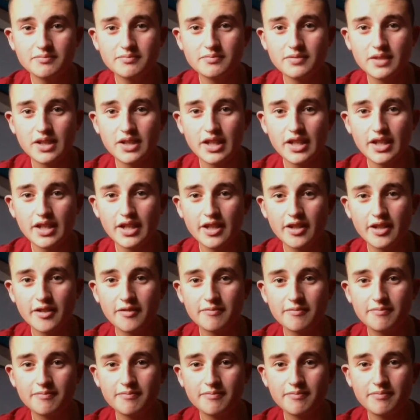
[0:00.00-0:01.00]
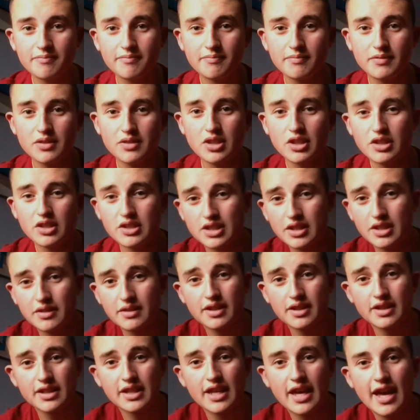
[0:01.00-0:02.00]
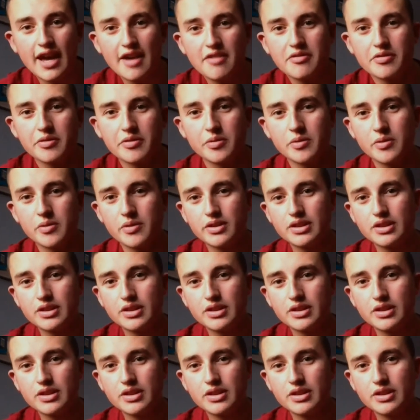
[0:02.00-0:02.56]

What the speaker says: where it turns out that Carol